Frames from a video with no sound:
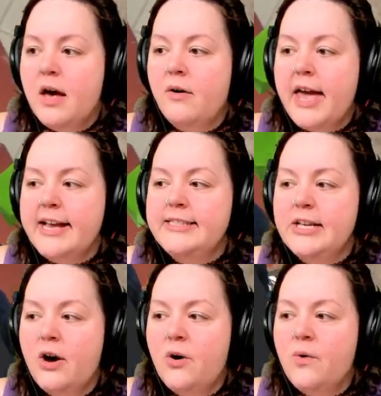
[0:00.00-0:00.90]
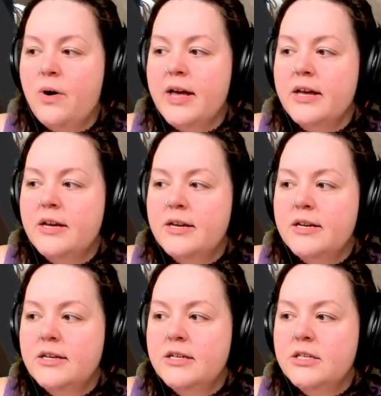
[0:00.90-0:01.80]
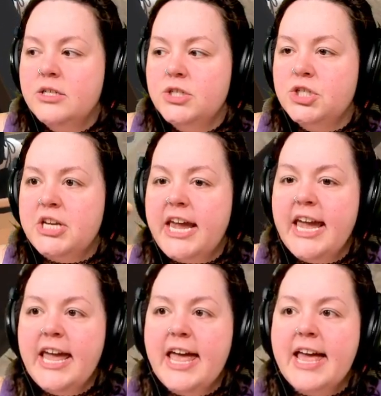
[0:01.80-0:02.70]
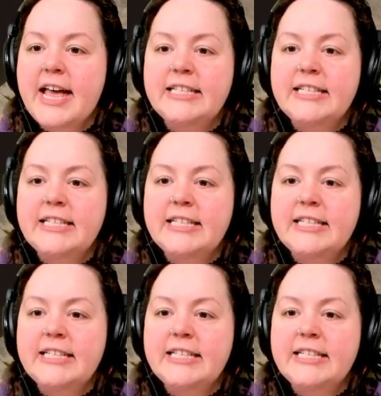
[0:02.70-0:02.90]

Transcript: okay so she is